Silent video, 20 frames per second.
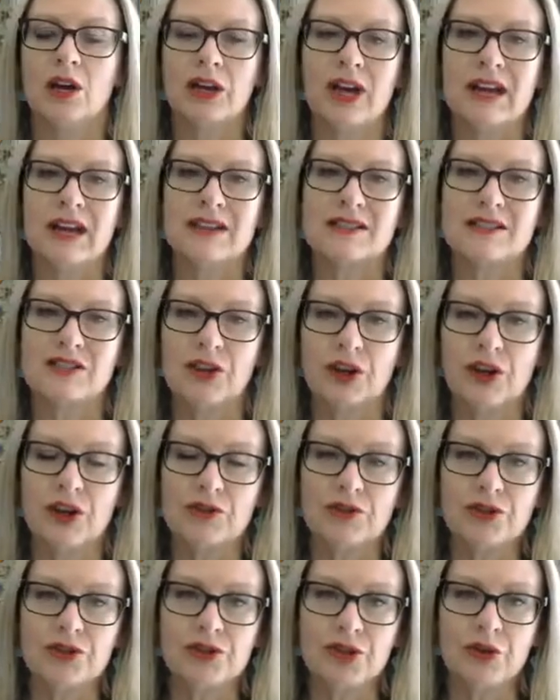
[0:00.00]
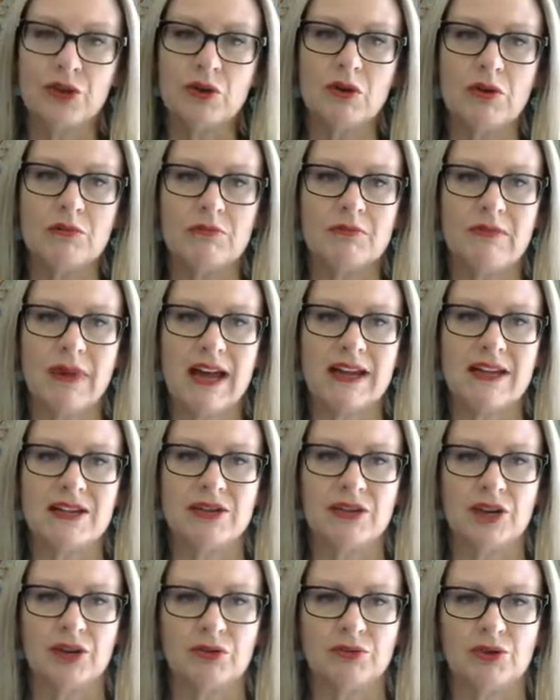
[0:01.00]
Okay, so the two
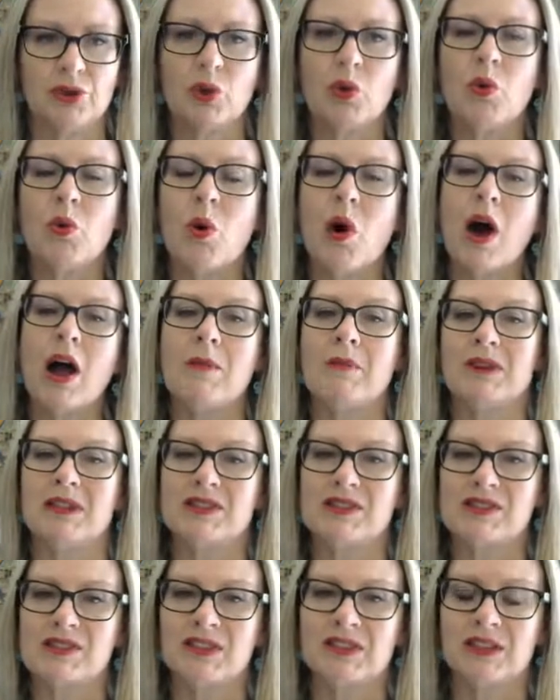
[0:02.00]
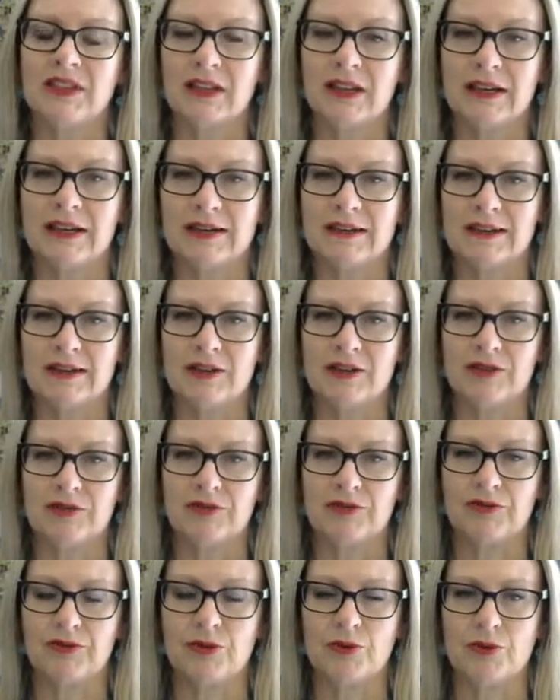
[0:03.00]
main requirements
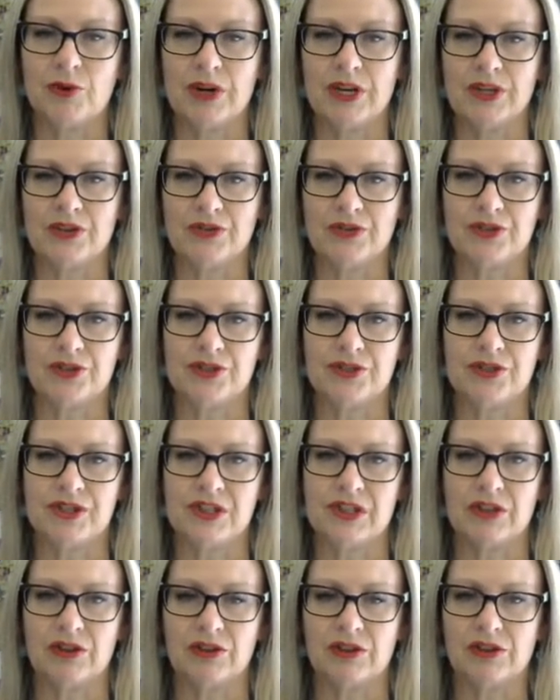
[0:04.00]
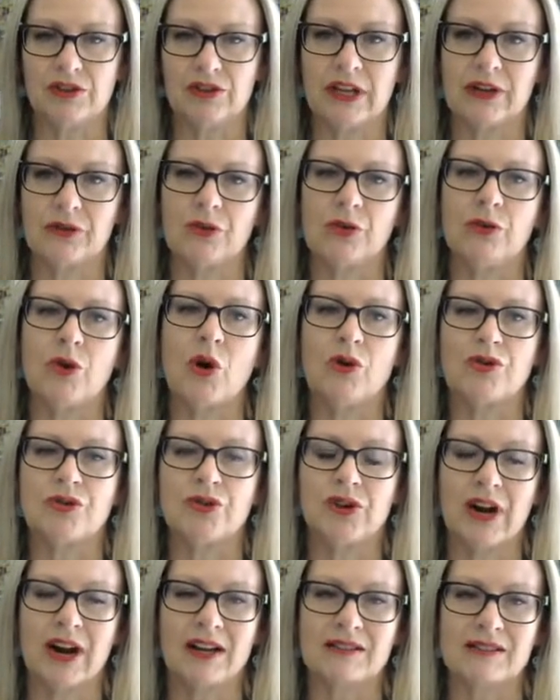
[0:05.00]
for introducing collateral
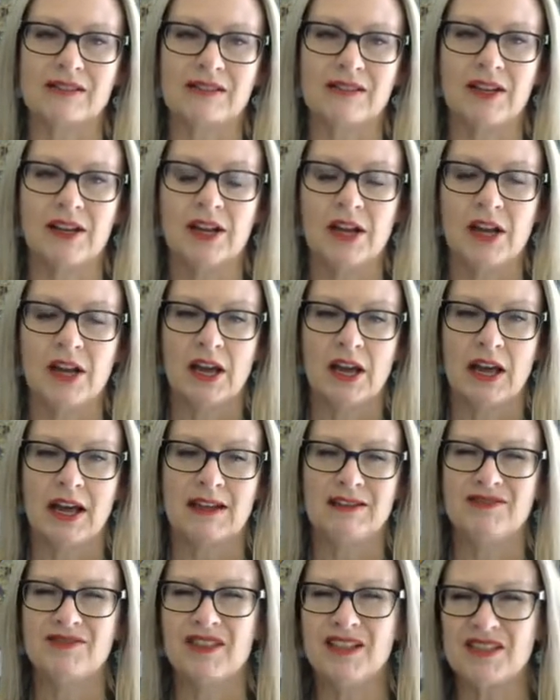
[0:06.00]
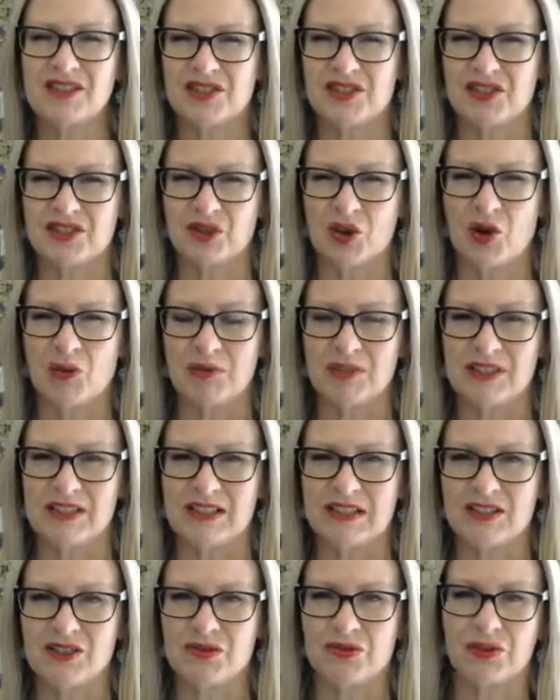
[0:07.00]
contracts, and these are just common
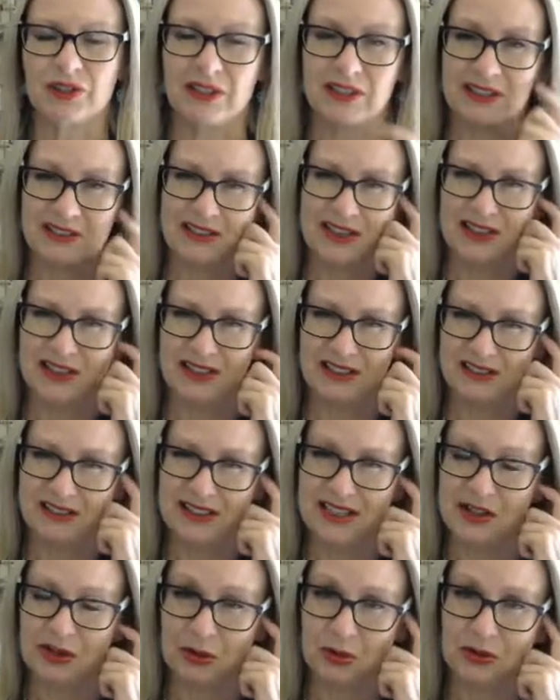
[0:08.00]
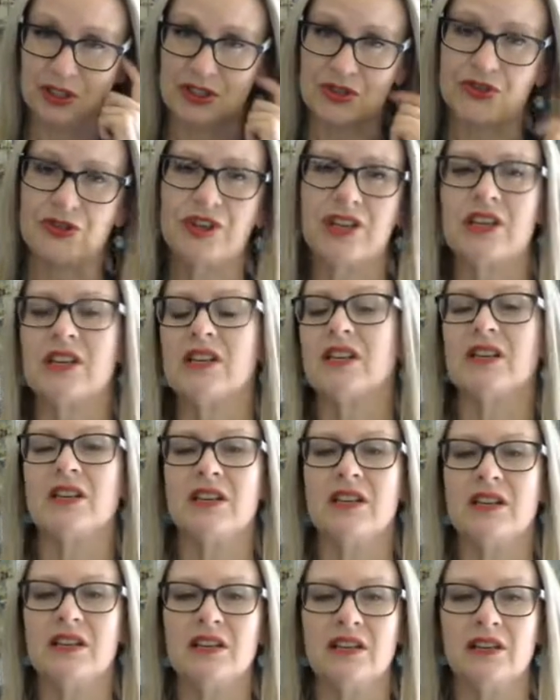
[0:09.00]
sense really, nothing terribly tricky
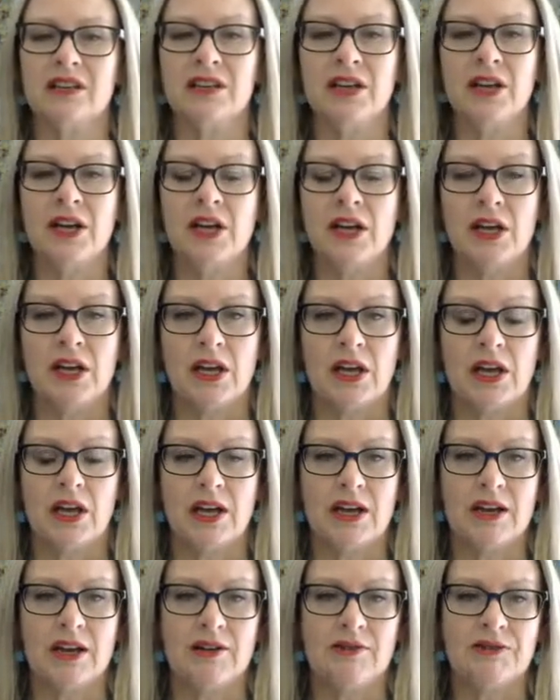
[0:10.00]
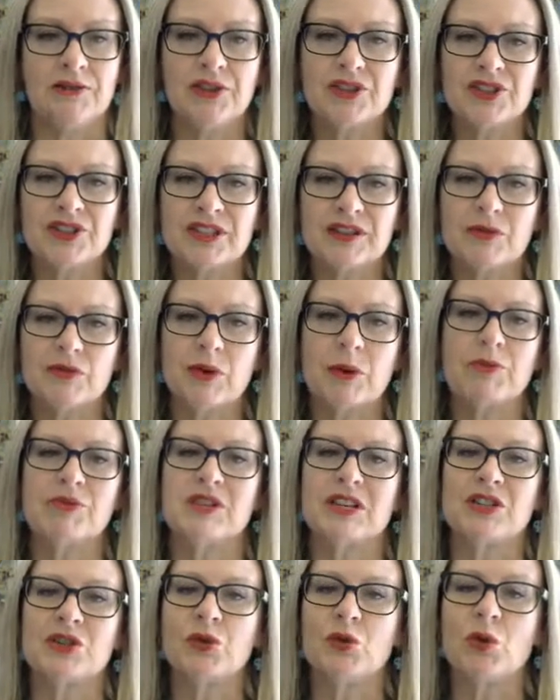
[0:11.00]
here. Firstly, the
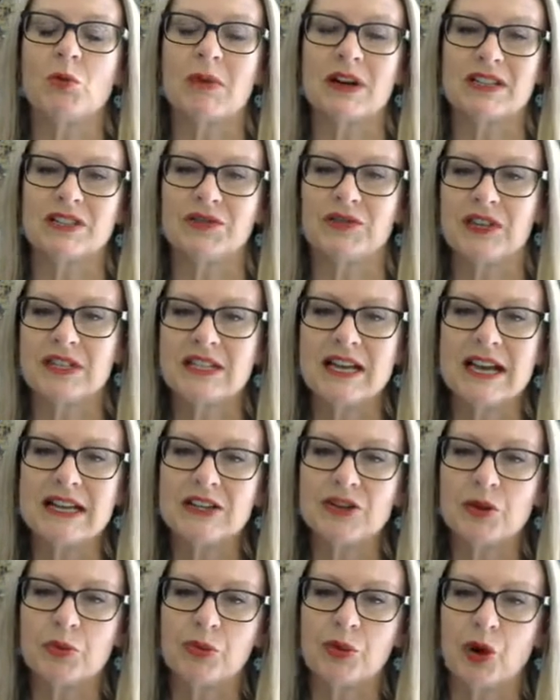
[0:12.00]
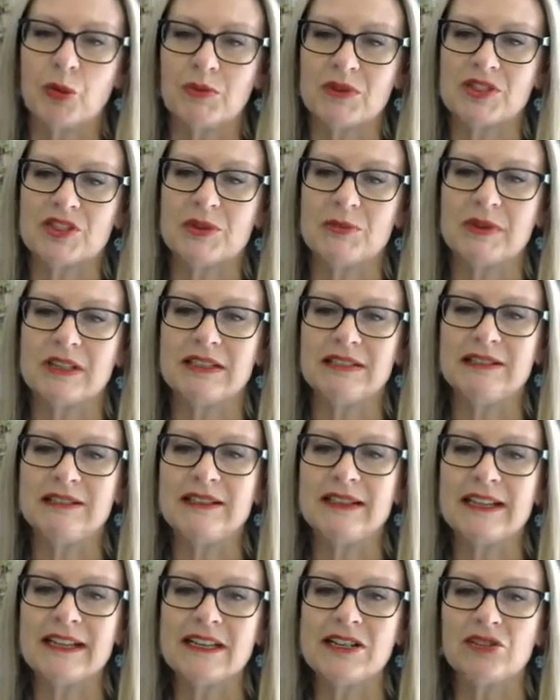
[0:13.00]
representor must have intended the promise to be
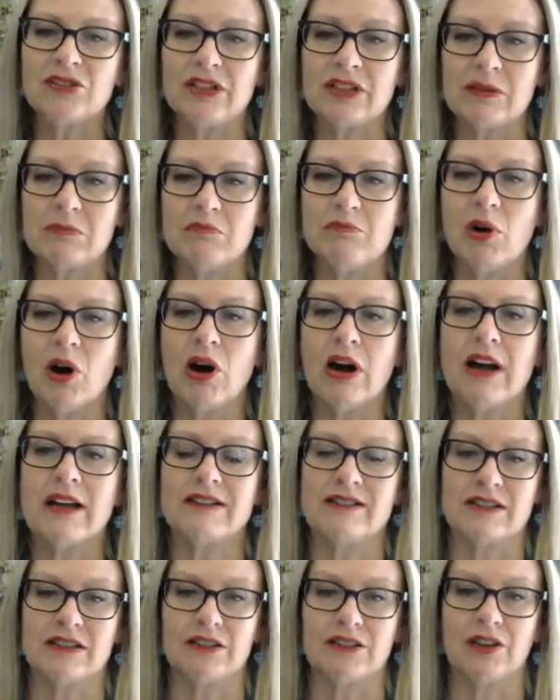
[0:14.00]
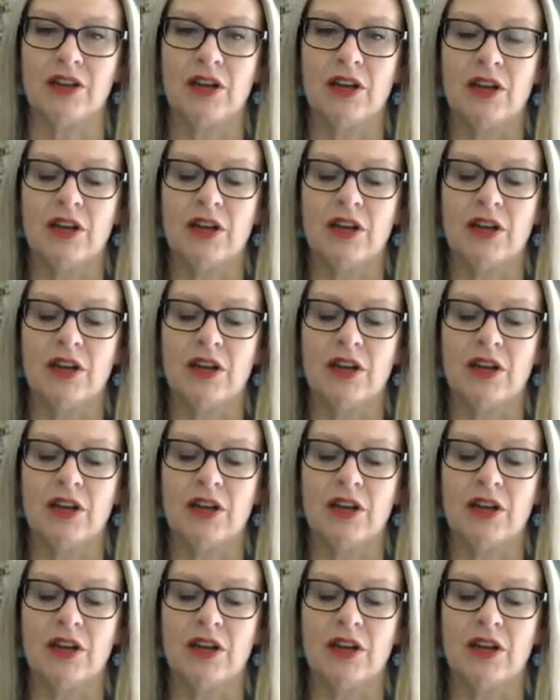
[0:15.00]
legally binding.